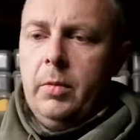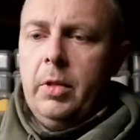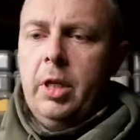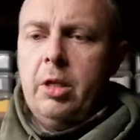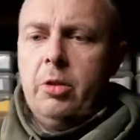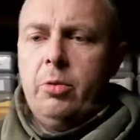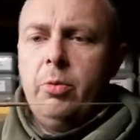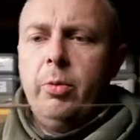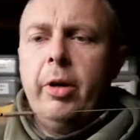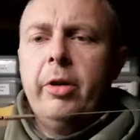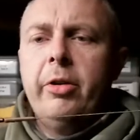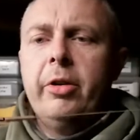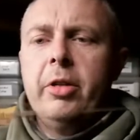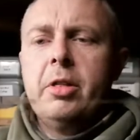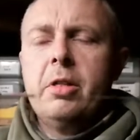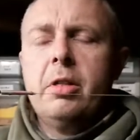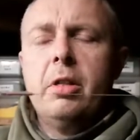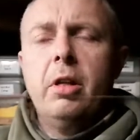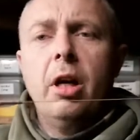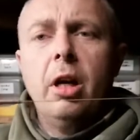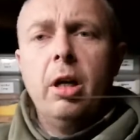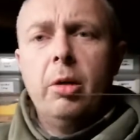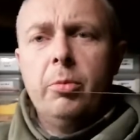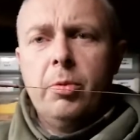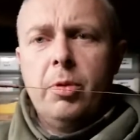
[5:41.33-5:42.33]
That's where it
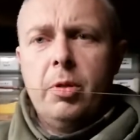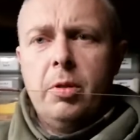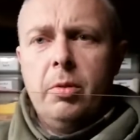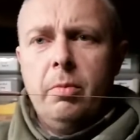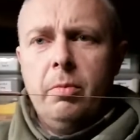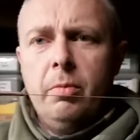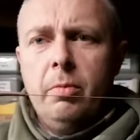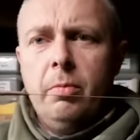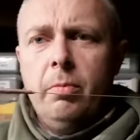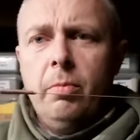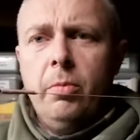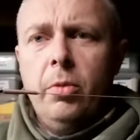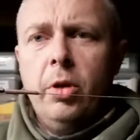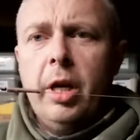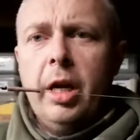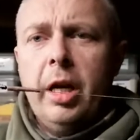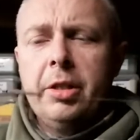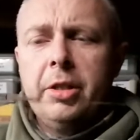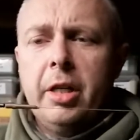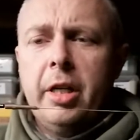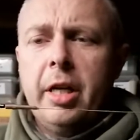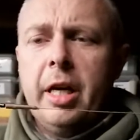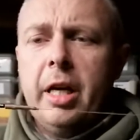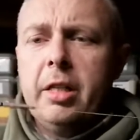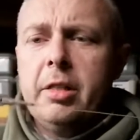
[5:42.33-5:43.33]
stops, but
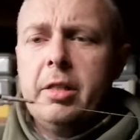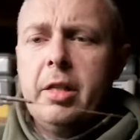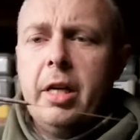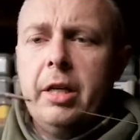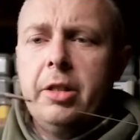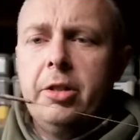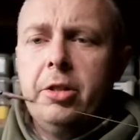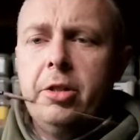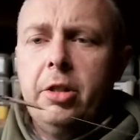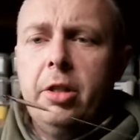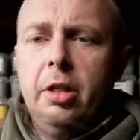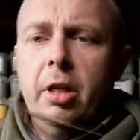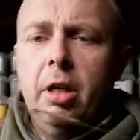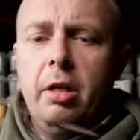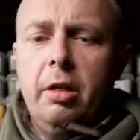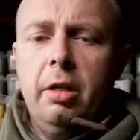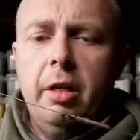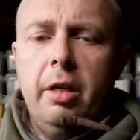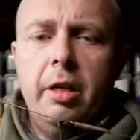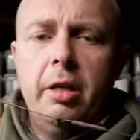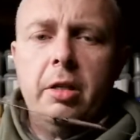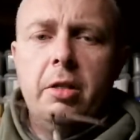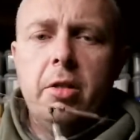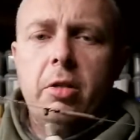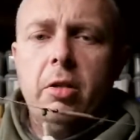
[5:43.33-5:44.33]
as you get tension
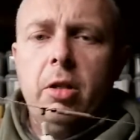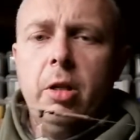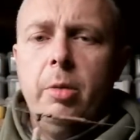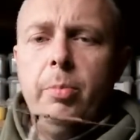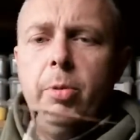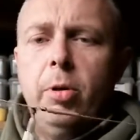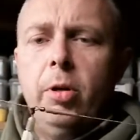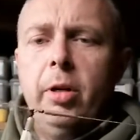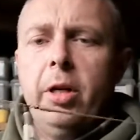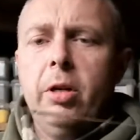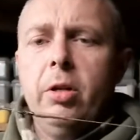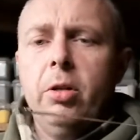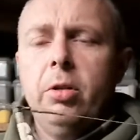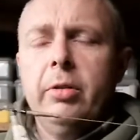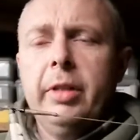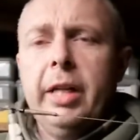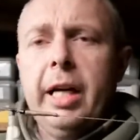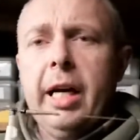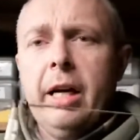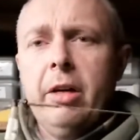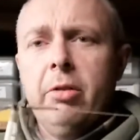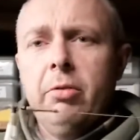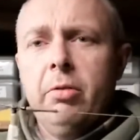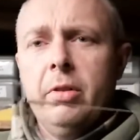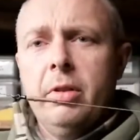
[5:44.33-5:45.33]
on, it's going to pull it all
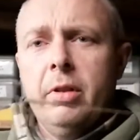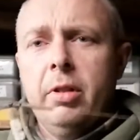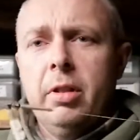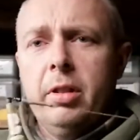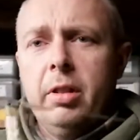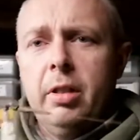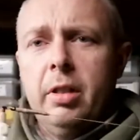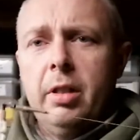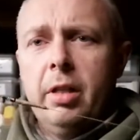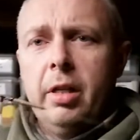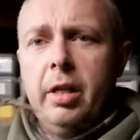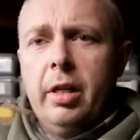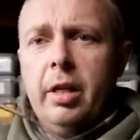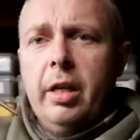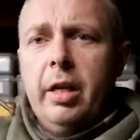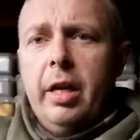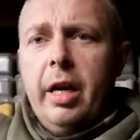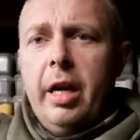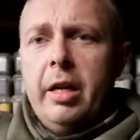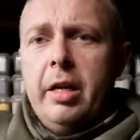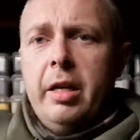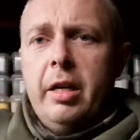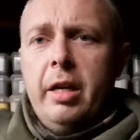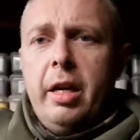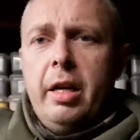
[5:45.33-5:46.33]
down, and
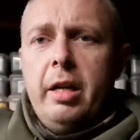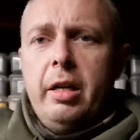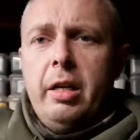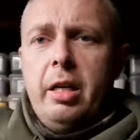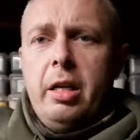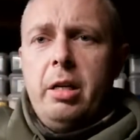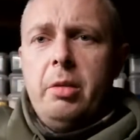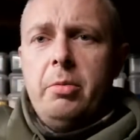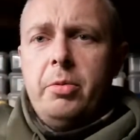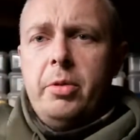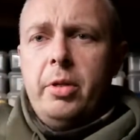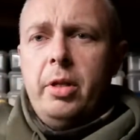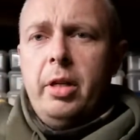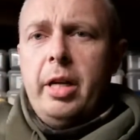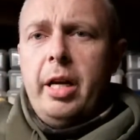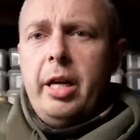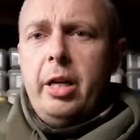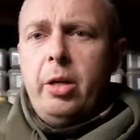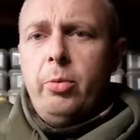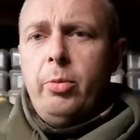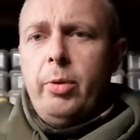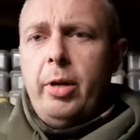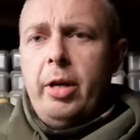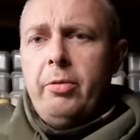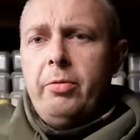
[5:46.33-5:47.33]
then it keeps the
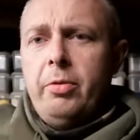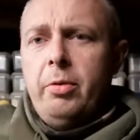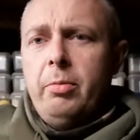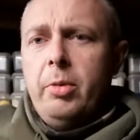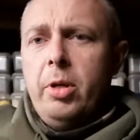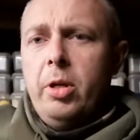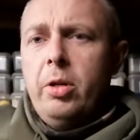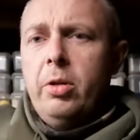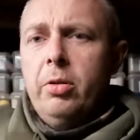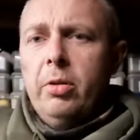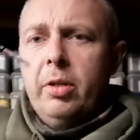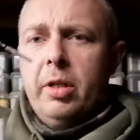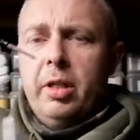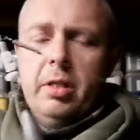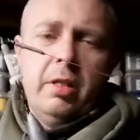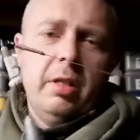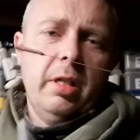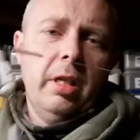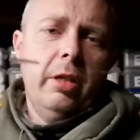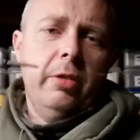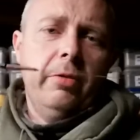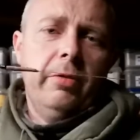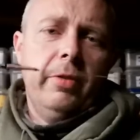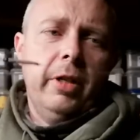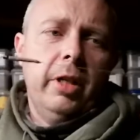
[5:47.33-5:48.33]
lead away from the hook
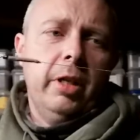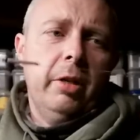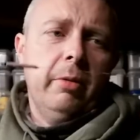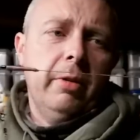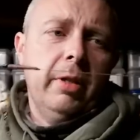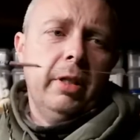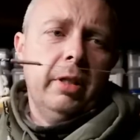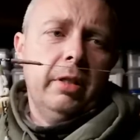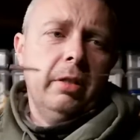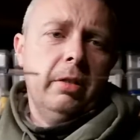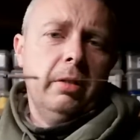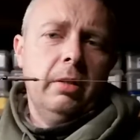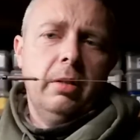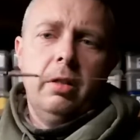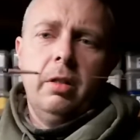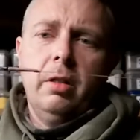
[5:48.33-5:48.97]
itself anyway.